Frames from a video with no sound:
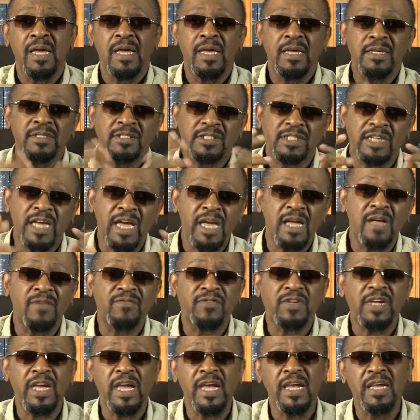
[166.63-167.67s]
He's King
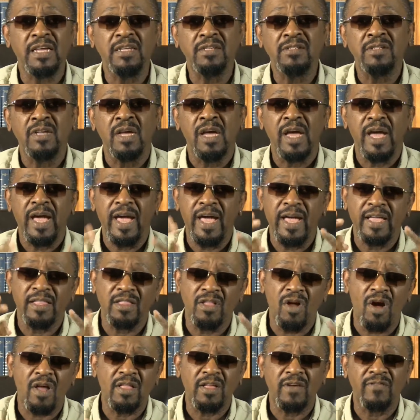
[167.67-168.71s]
of Kings and
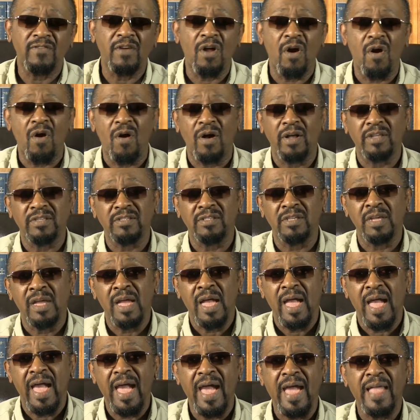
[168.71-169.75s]
Lord of Lords.
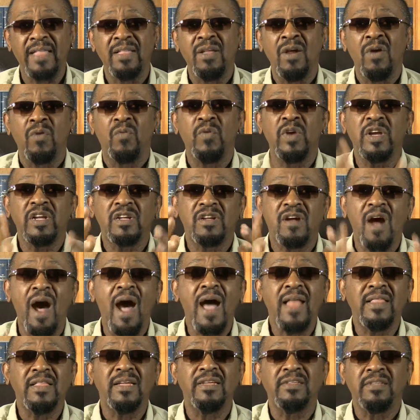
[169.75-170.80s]
And
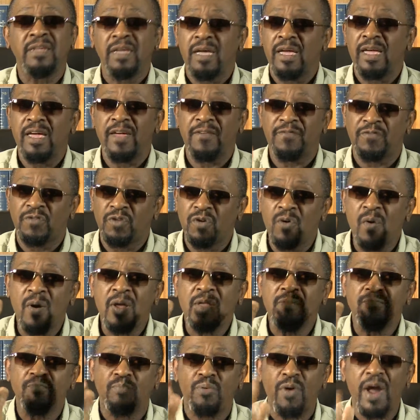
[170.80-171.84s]
regardless if you
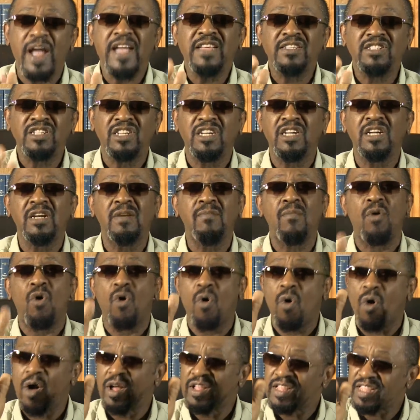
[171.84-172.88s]
embrace him
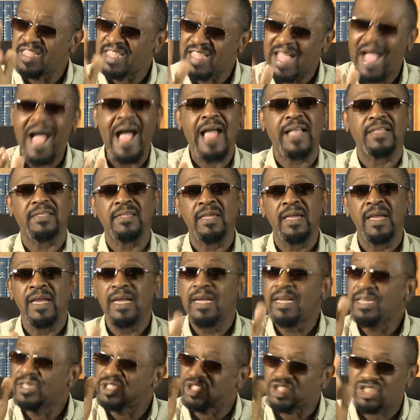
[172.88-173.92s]
or not,
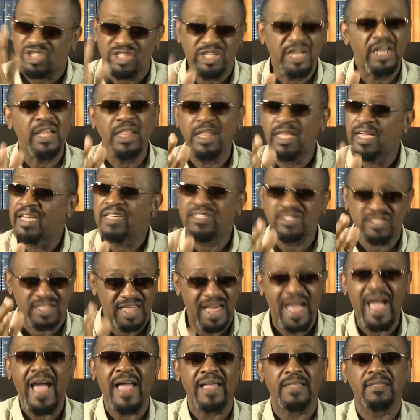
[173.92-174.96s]
he still is
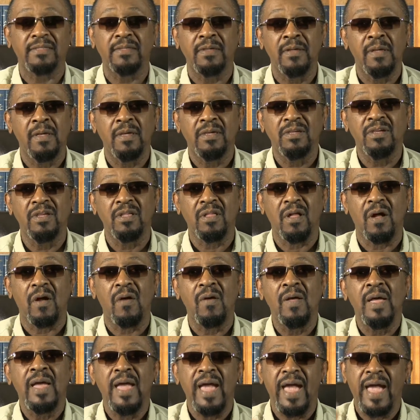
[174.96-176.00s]
that, you
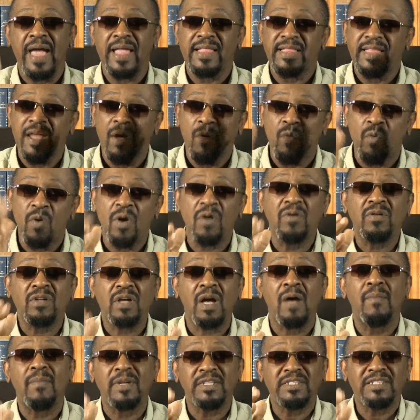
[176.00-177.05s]
know. And there will
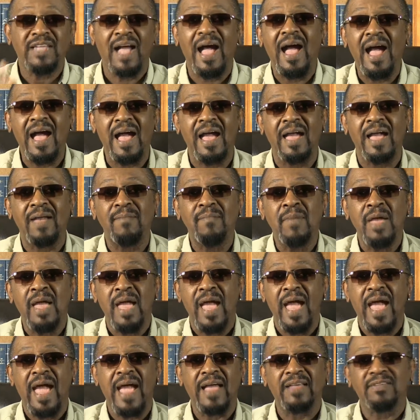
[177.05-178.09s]
come a time,
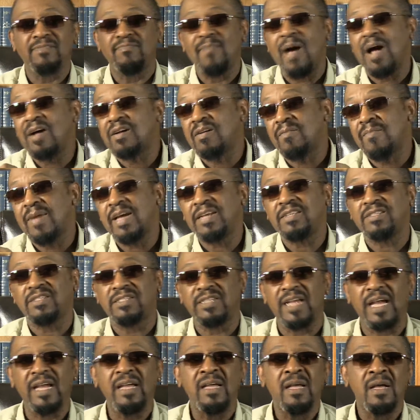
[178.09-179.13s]
as Malcolm X
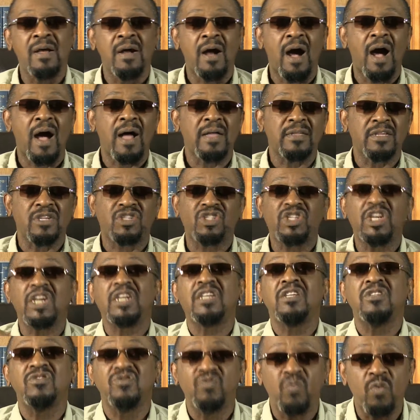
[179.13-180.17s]
say, uh, the
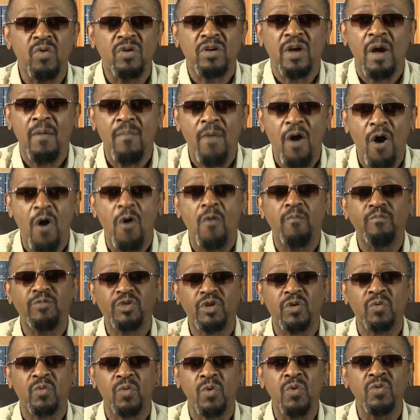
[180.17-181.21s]
chickens will come home
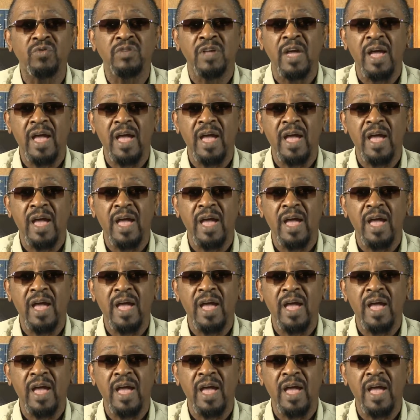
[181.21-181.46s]
to roost.